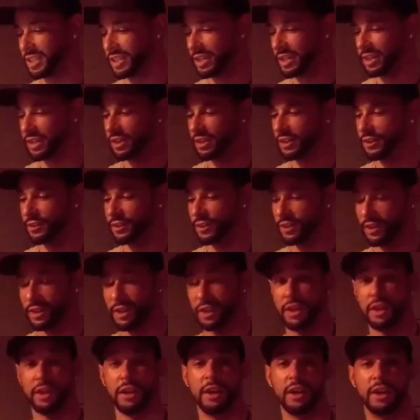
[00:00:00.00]
care
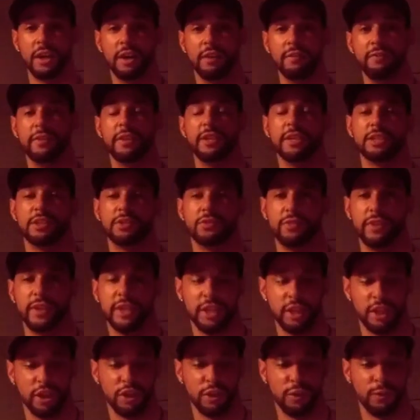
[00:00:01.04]
of this
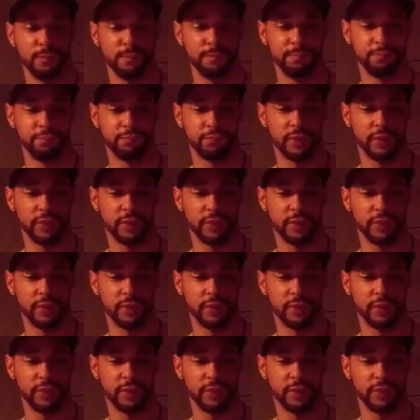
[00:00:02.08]
video.